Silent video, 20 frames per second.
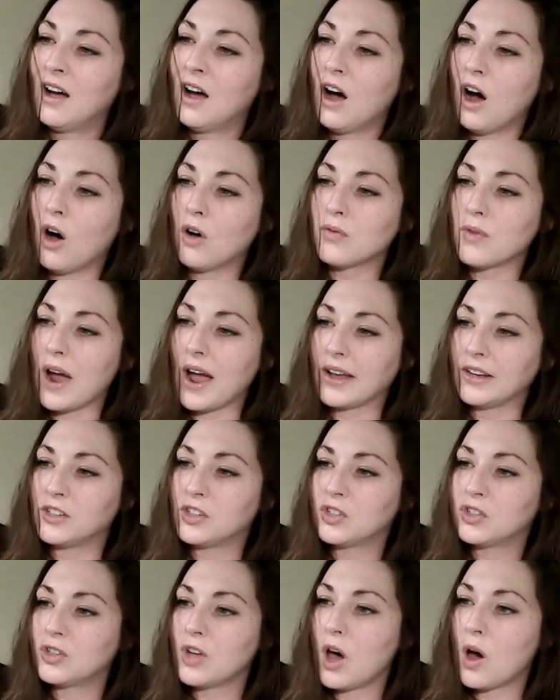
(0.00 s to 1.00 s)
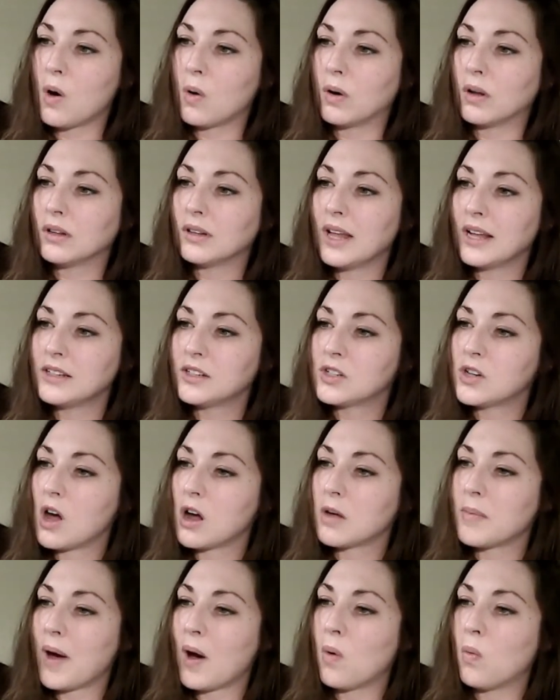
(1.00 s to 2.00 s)
All right, so let's
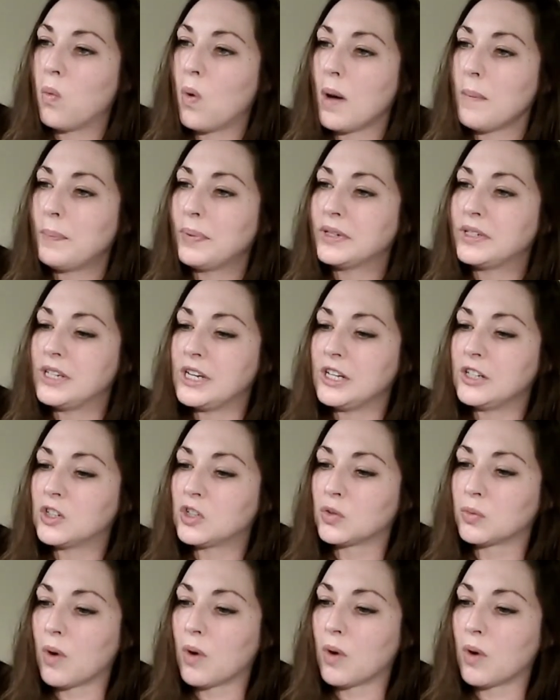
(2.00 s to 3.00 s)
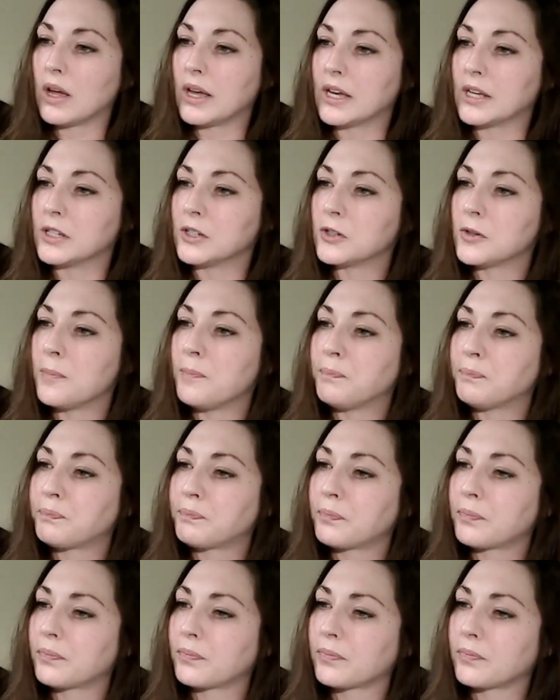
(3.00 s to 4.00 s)
talk about what Petite Sirah is.
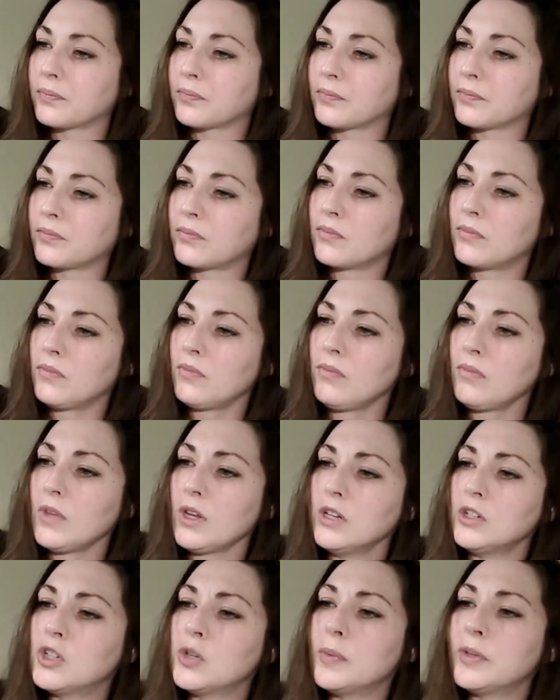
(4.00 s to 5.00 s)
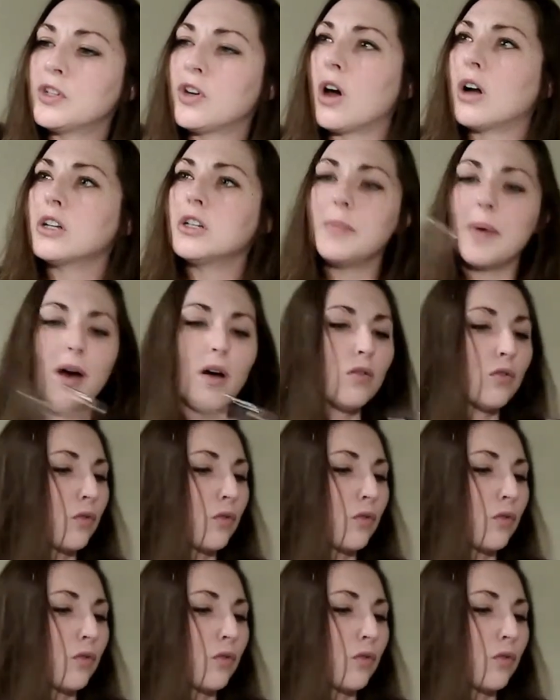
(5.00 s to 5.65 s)
So we talked about